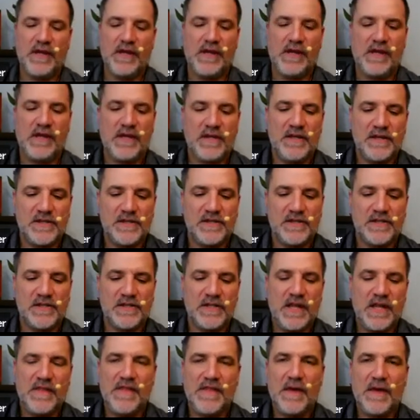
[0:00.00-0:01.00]
is
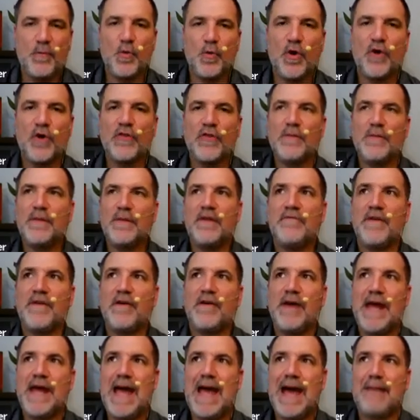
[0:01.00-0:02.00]
they word them in a
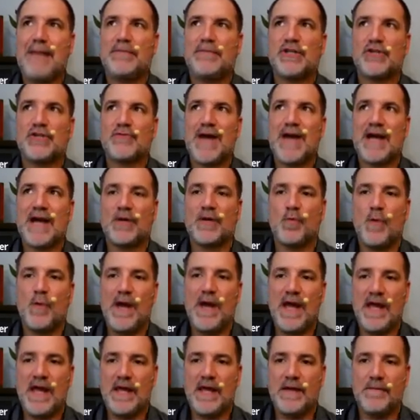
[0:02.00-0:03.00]
very abstract
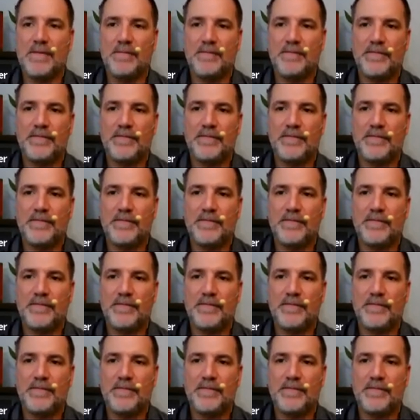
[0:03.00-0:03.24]
way.